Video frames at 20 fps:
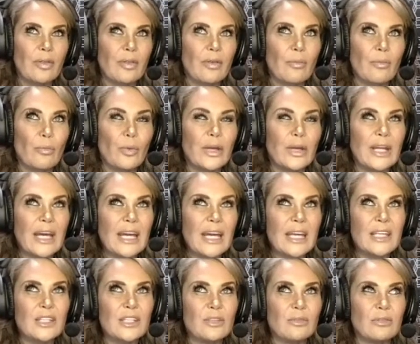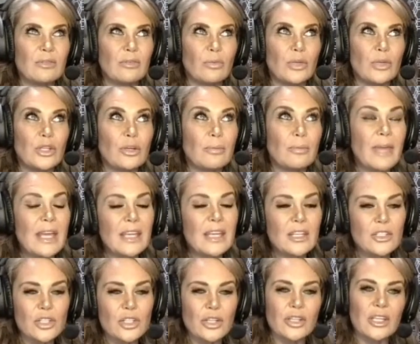when you're
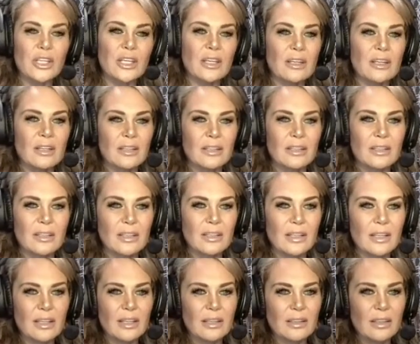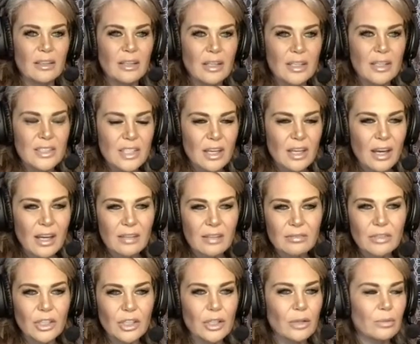making jerky, it's got,
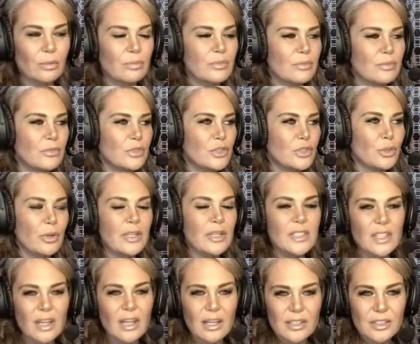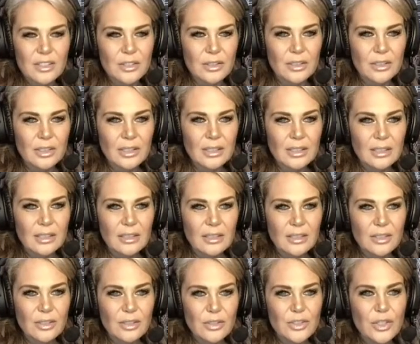soy sauce.
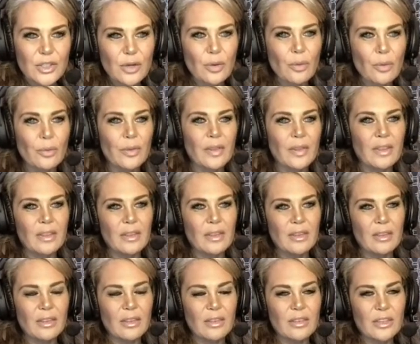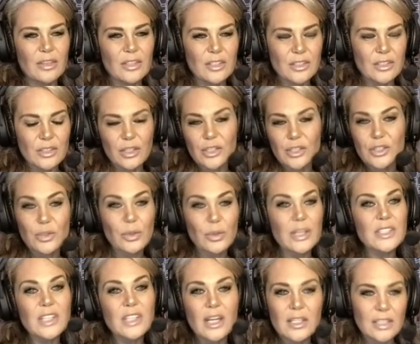So the soy
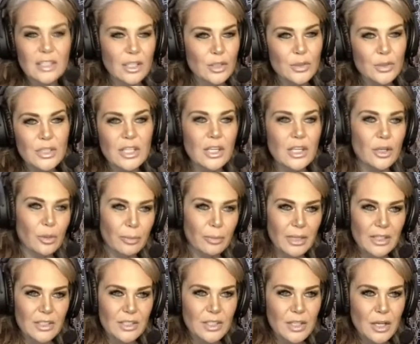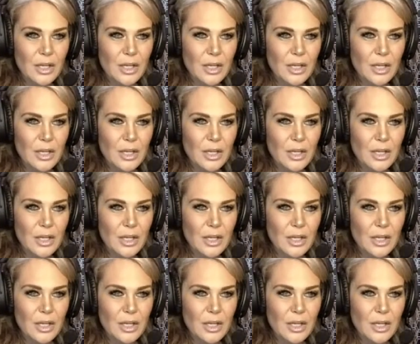sauce, I use Kikkoman's.